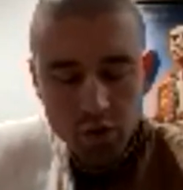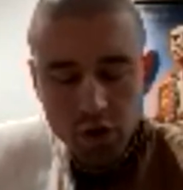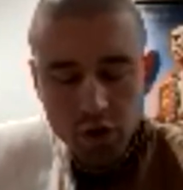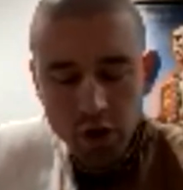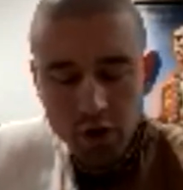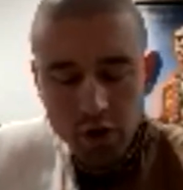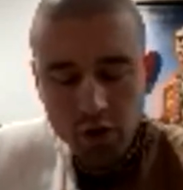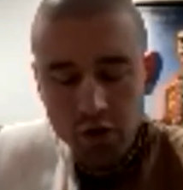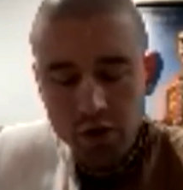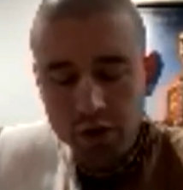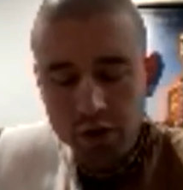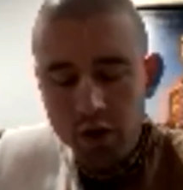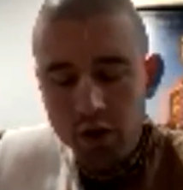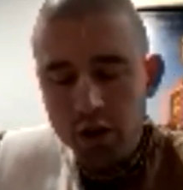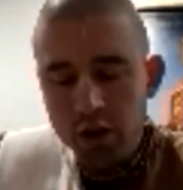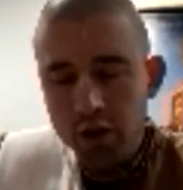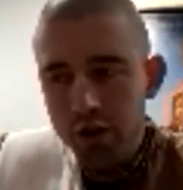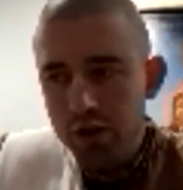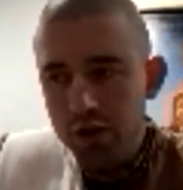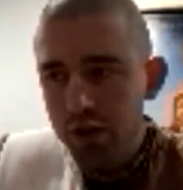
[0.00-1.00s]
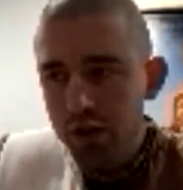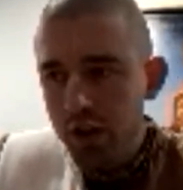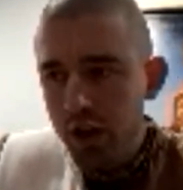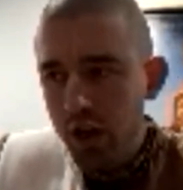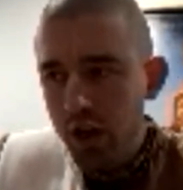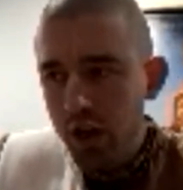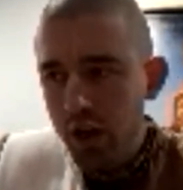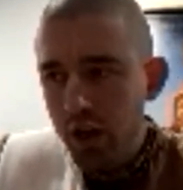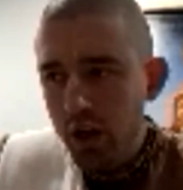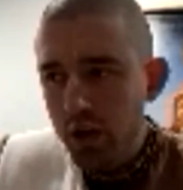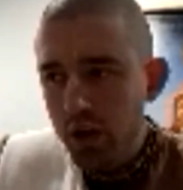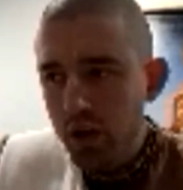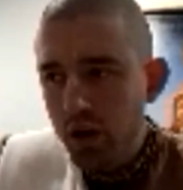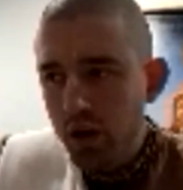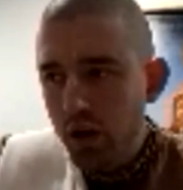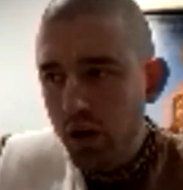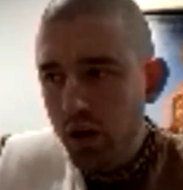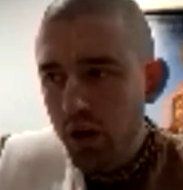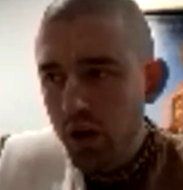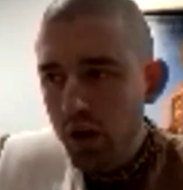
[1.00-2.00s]
general don't understand
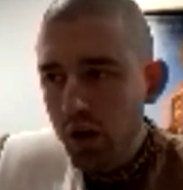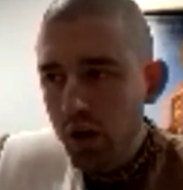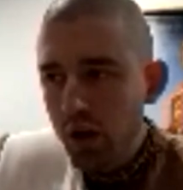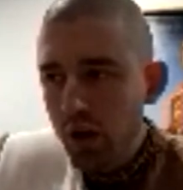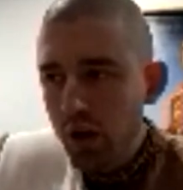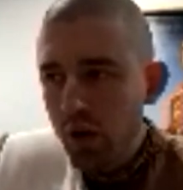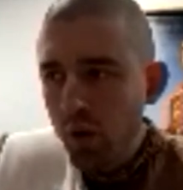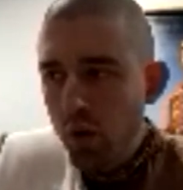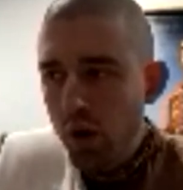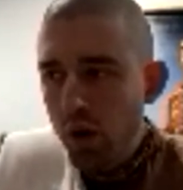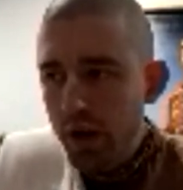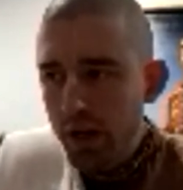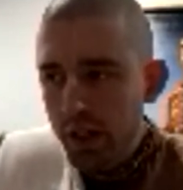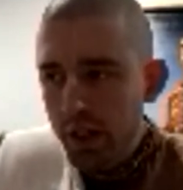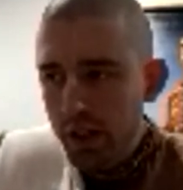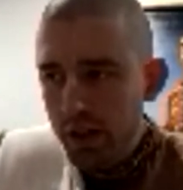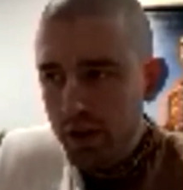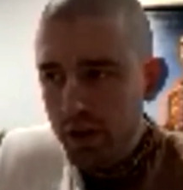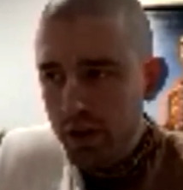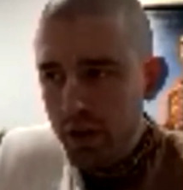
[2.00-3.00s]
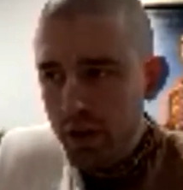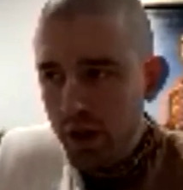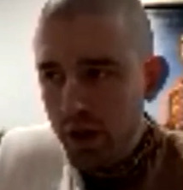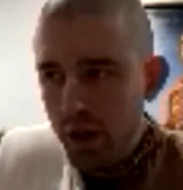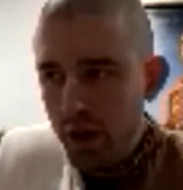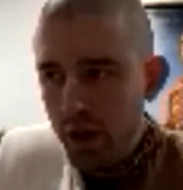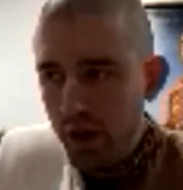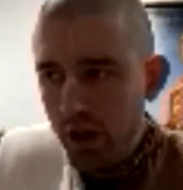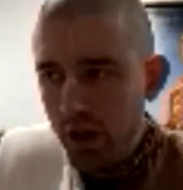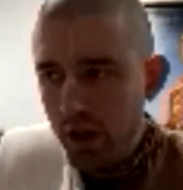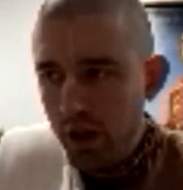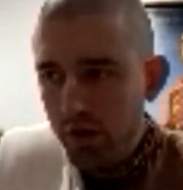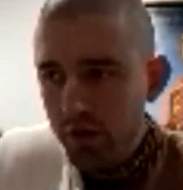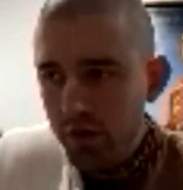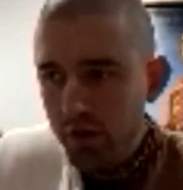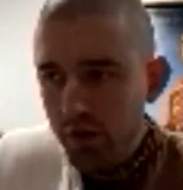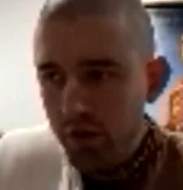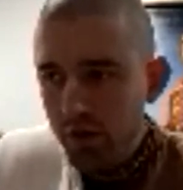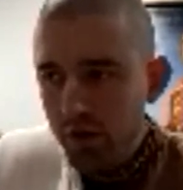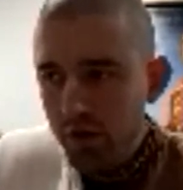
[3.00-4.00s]
what is there